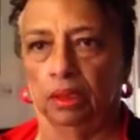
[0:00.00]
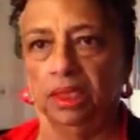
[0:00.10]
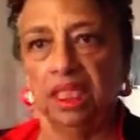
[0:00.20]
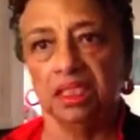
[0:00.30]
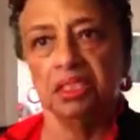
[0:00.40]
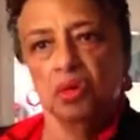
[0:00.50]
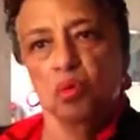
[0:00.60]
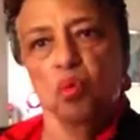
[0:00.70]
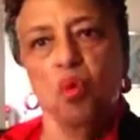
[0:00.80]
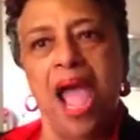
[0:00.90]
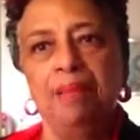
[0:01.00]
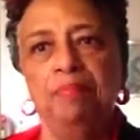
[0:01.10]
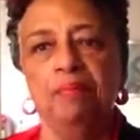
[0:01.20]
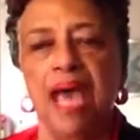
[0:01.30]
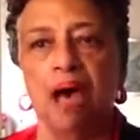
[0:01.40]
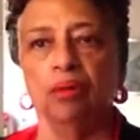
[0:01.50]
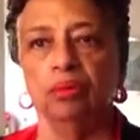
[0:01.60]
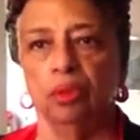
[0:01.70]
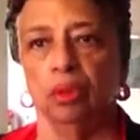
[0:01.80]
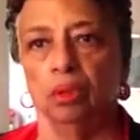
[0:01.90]
Just wipe them
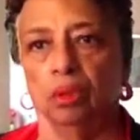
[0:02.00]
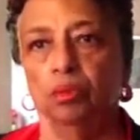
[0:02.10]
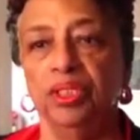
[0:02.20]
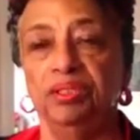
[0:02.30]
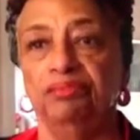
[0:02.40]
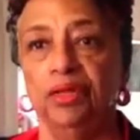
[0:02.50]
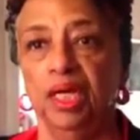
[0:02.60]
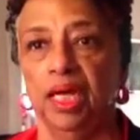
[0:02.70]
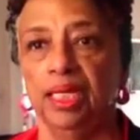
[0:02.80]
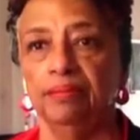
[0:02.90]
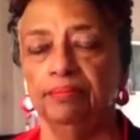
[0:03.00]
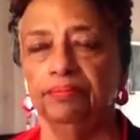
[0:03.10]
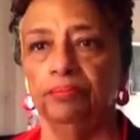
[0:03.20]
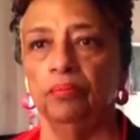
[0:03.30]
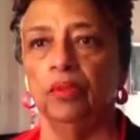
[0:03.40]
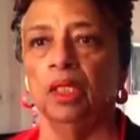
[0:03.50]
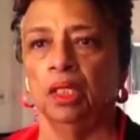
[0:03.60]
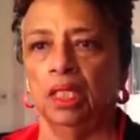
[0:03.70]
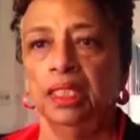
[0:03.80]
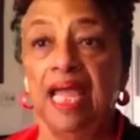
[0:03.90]
out with the flood.
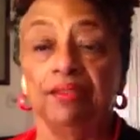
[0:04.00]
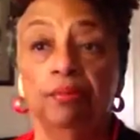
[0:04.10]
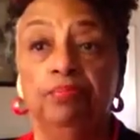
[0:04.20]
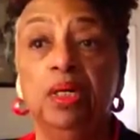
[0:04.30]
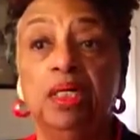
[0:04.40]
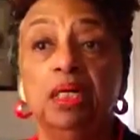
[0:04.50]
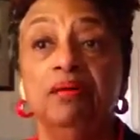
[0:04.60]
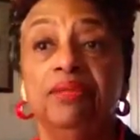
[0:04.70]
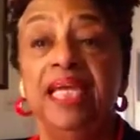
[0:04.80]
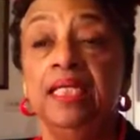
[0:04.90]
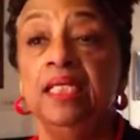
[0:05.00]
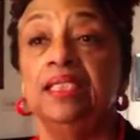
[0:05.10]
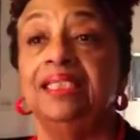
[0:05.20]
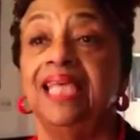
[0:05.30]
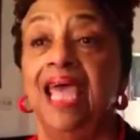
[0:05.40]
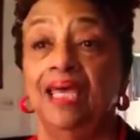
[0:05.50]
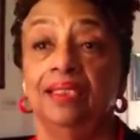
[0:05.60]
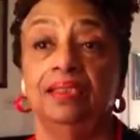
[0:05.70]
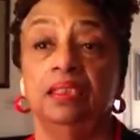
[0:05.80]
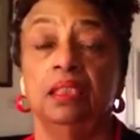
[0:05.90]
Now, the book of Enoch
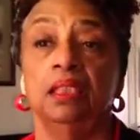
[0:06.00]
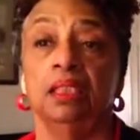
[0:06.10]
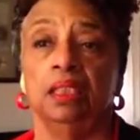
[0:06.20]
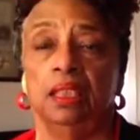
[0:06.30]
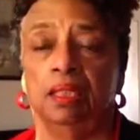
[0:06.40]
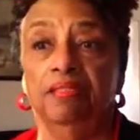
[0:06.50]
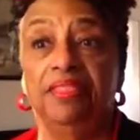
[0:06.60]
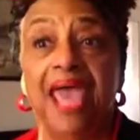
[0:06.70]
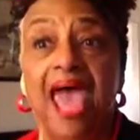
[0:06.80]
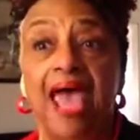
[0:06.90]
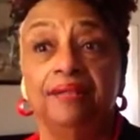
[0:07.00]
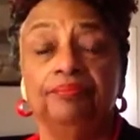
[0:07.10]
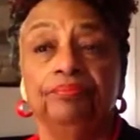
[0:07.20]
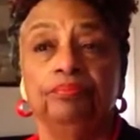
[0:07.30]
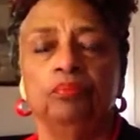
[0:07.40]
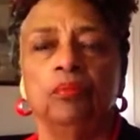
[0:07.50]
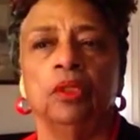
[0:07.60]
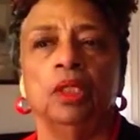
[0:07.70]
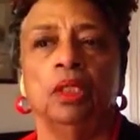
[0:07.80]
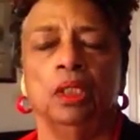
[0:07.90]
says that
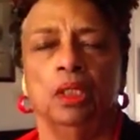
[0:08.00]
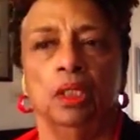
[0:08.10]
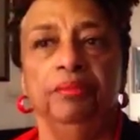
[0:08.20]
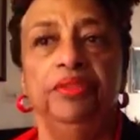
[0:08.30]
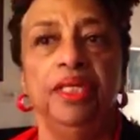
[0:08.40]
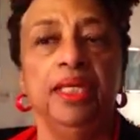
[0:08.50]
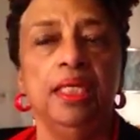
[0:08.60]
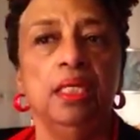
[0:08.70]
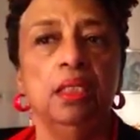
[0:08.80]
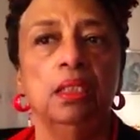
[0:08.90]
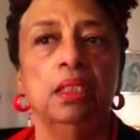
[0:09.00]
the